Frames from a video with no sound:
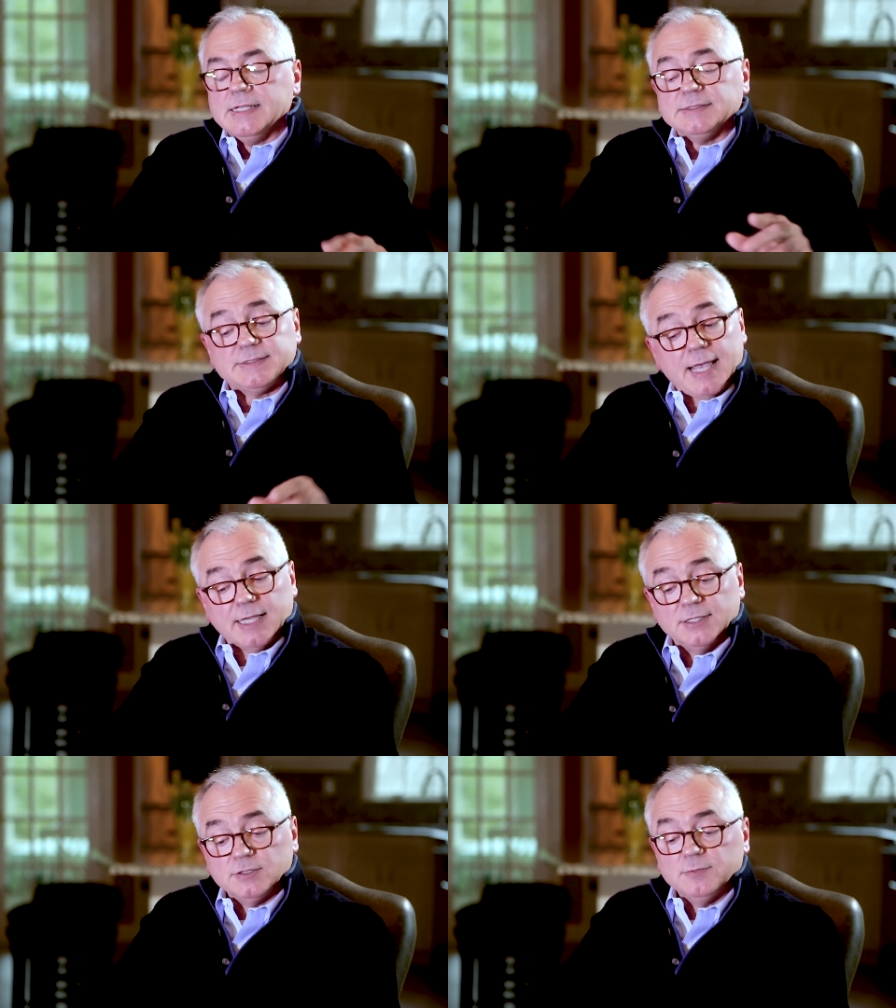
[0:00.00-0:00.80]

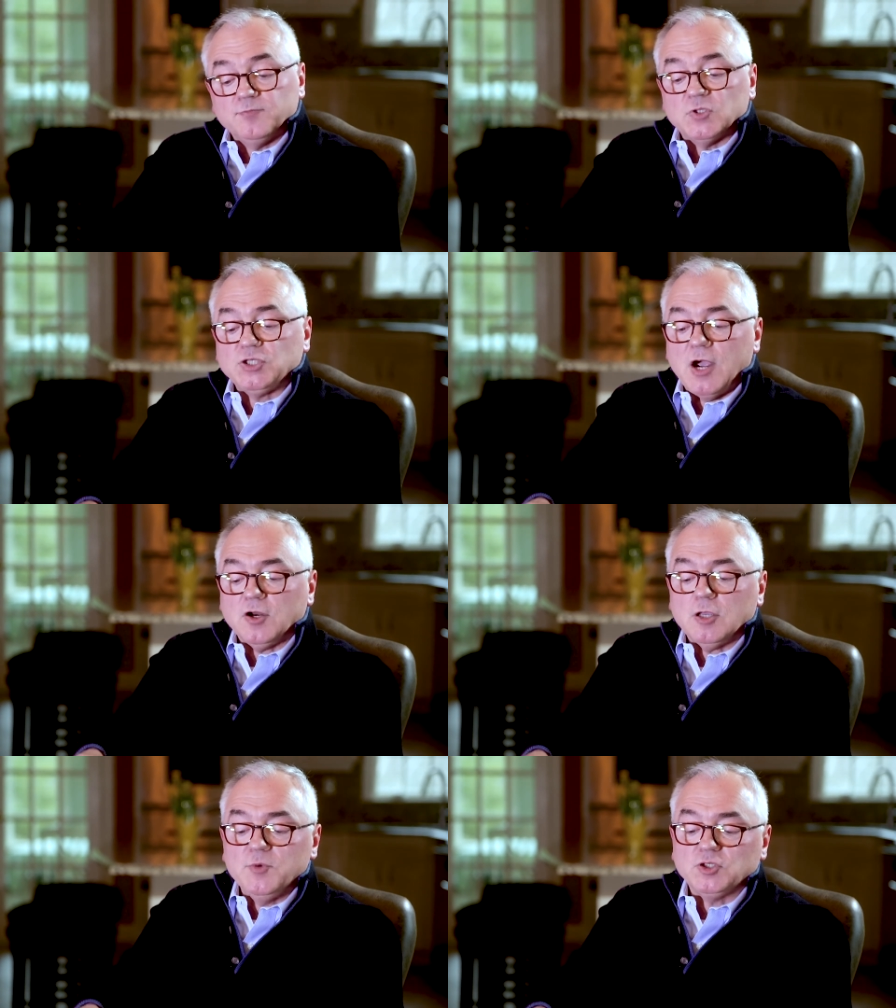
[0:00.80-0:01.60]
Second, the Charter
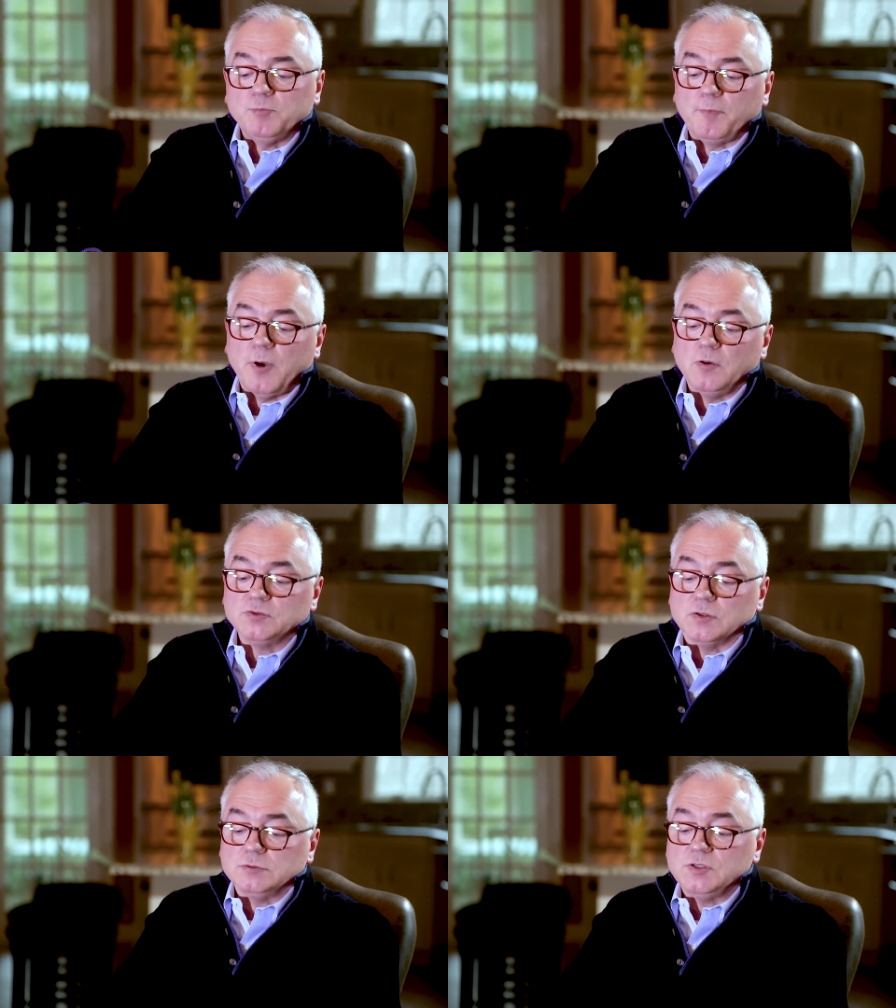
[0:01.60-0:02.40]
Commission
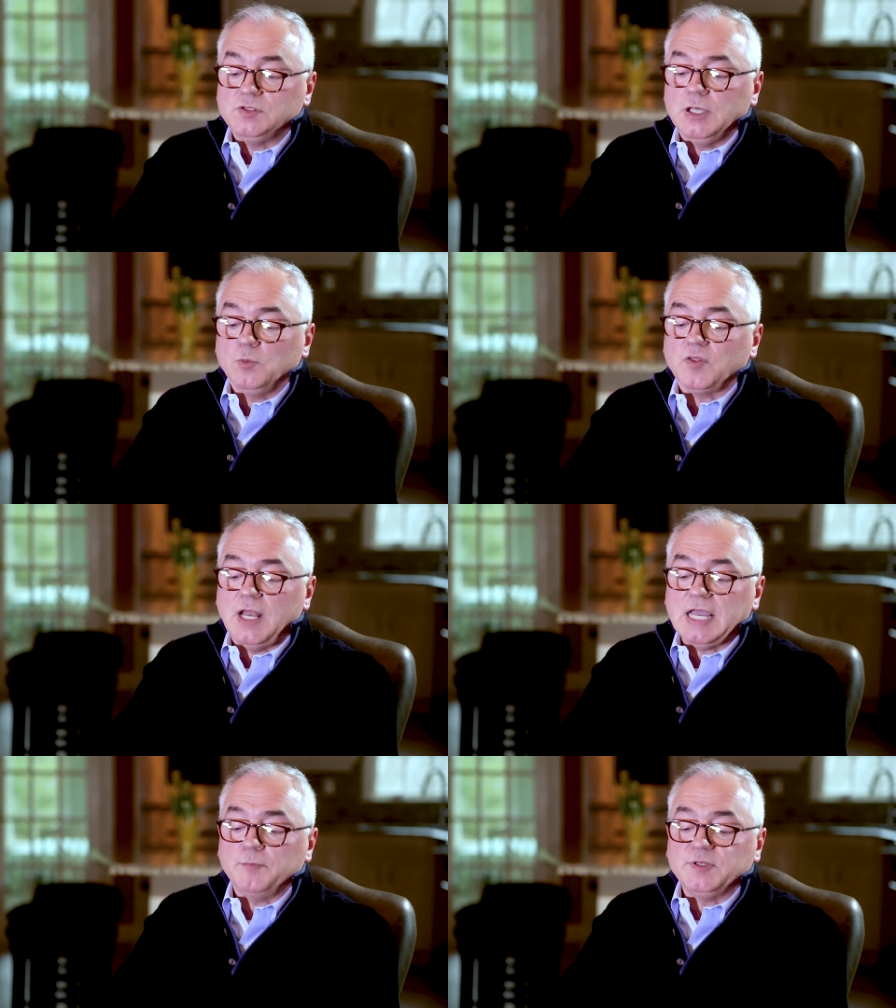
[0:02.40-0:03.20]
proposal to deal with a
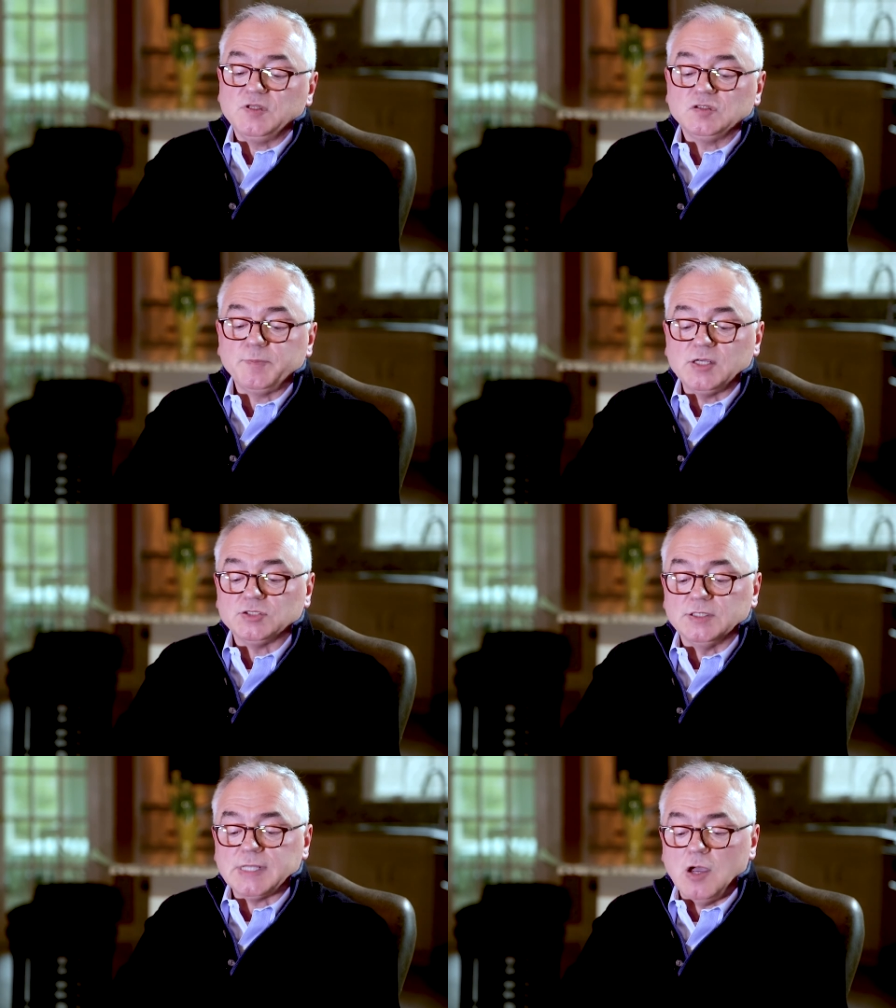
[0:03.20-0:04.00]
lack of
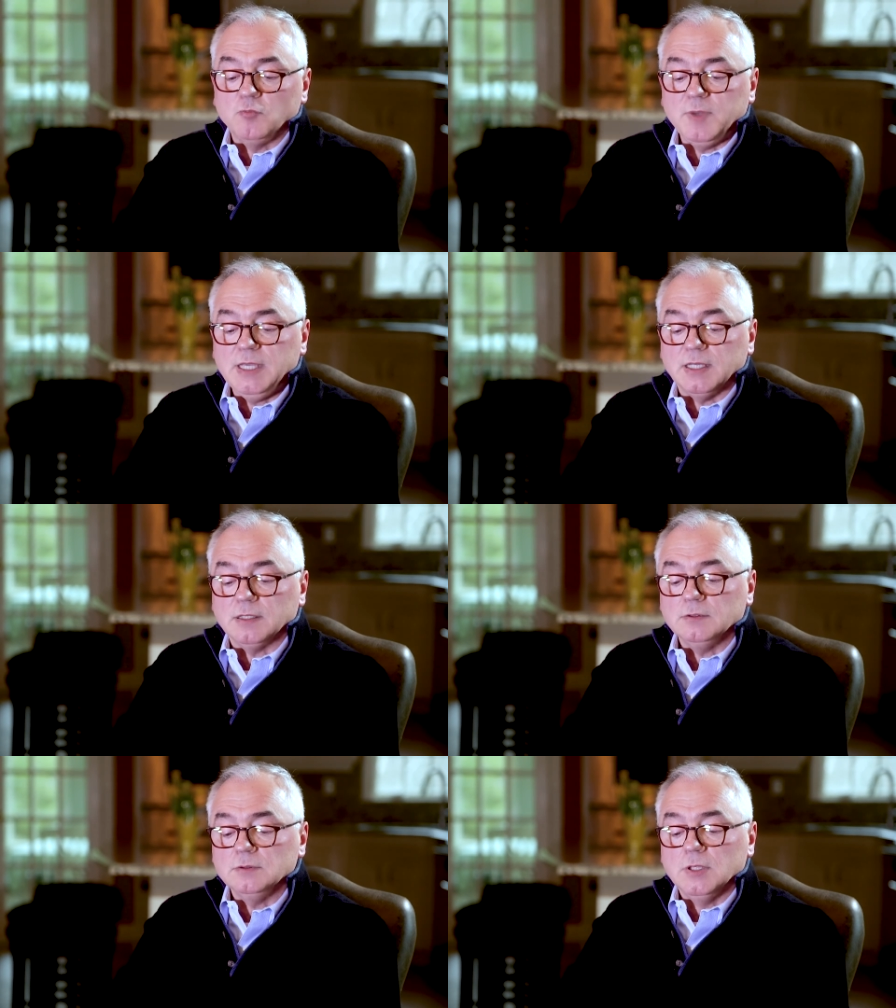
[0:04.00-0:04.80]
participation at town meeting